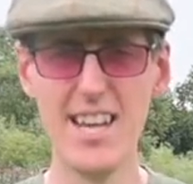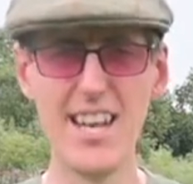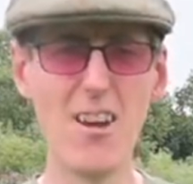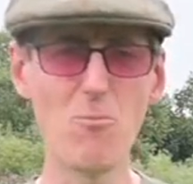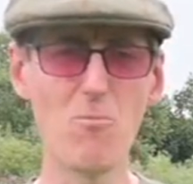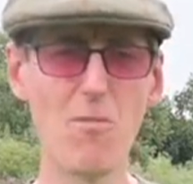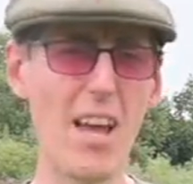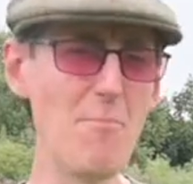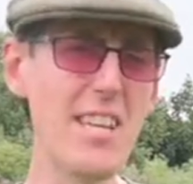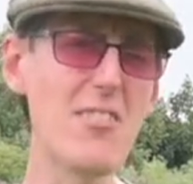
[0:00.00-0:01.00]
Now,
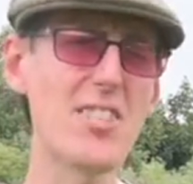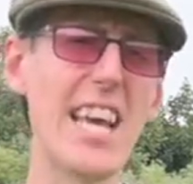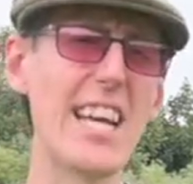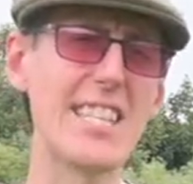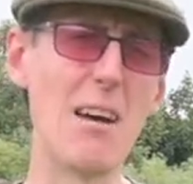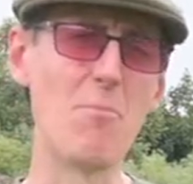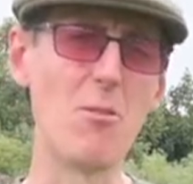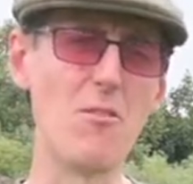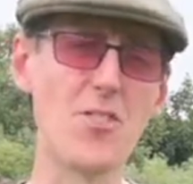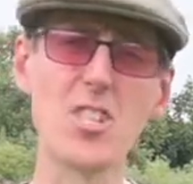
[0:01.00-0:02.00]
let me use the
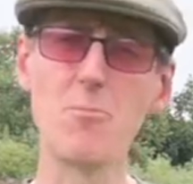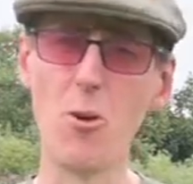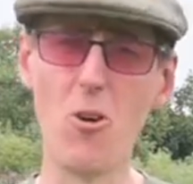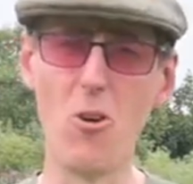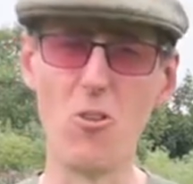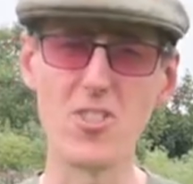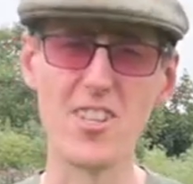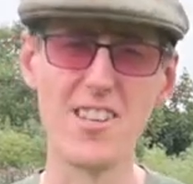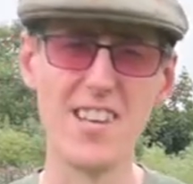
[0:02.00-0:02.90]
example of sport.